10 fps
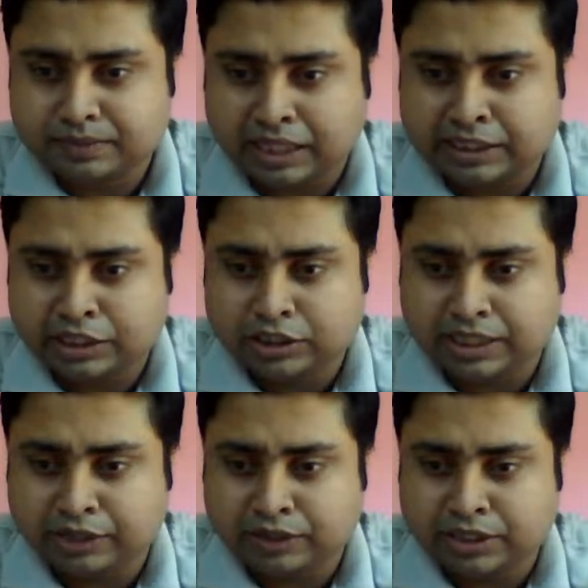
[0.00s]
Otherwise,
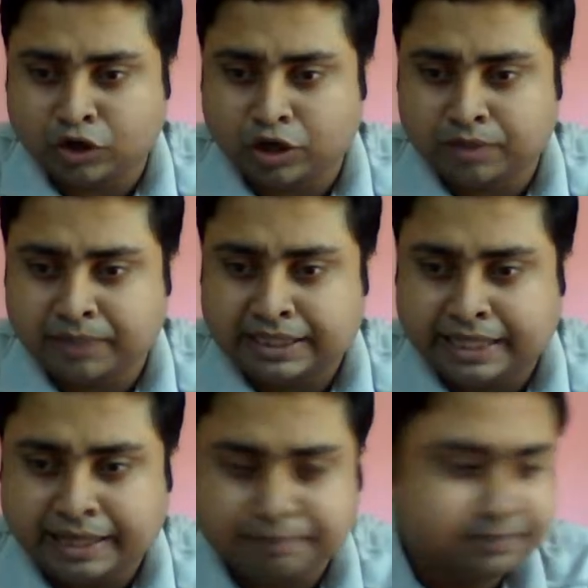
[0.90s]
I will call by
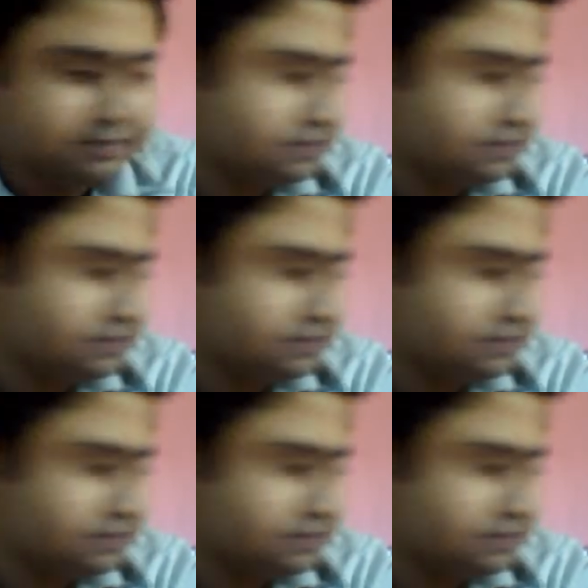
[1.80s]
name.